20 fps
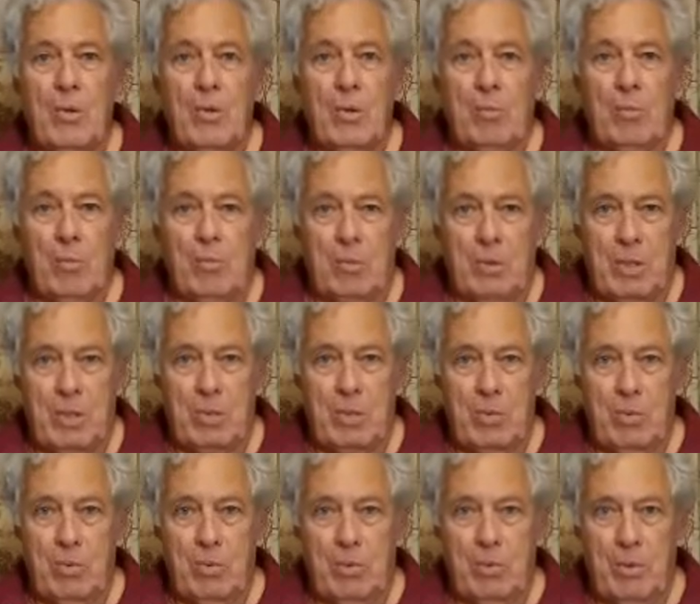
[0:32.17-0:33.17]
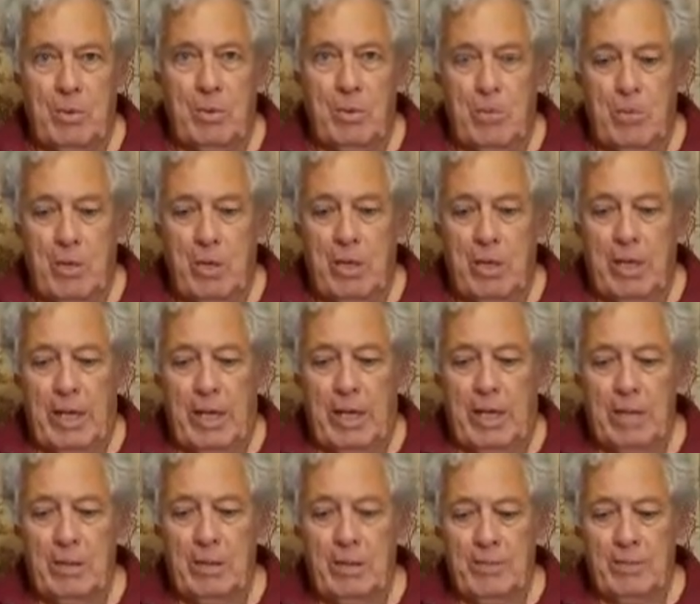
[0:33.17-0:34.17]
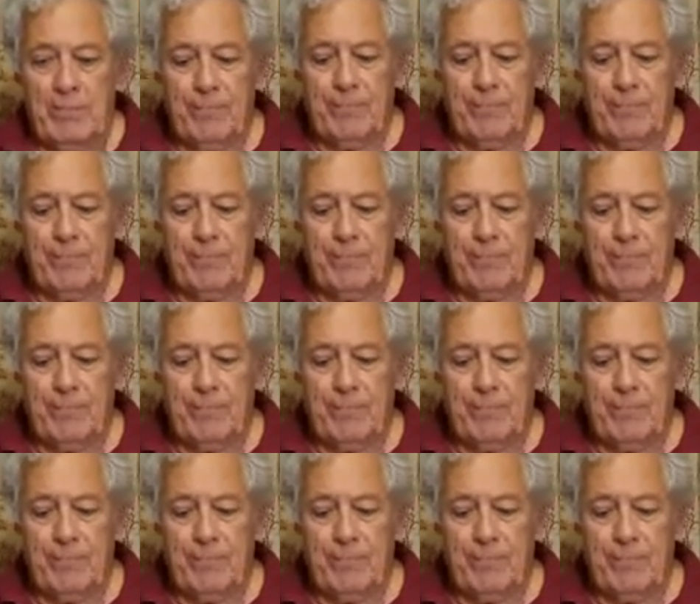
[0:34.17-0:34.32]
that does all the workings,